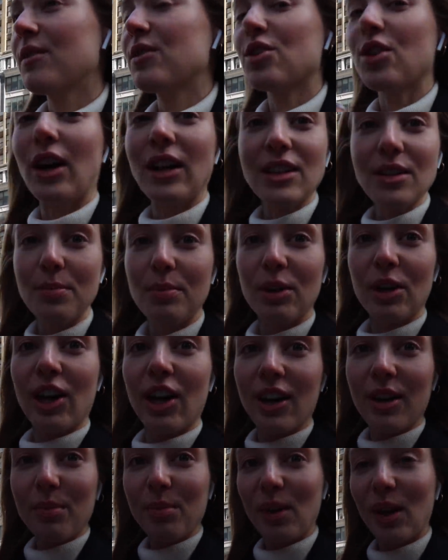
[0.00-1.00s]
tried to put
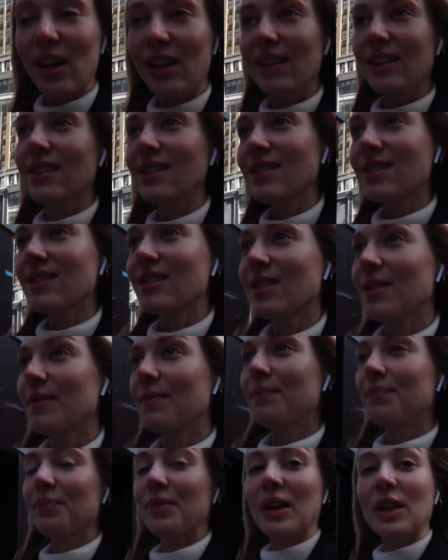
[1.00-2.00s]
on a playlist
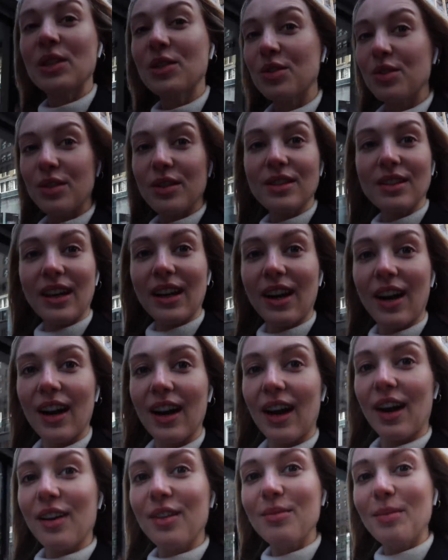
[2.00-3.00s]
as soon as I got
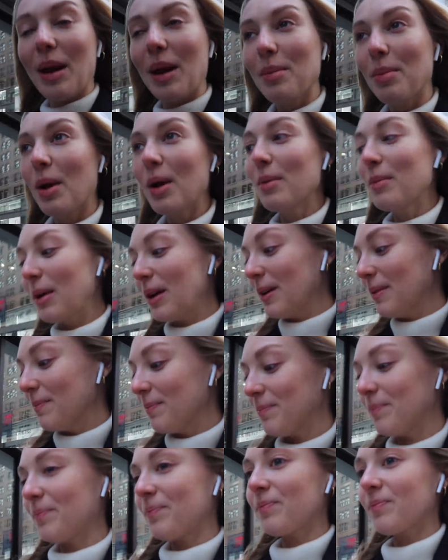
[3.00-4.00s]
out of my apartment,
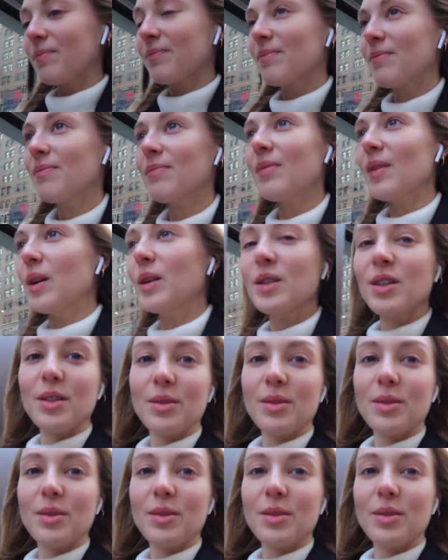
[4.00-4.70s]
which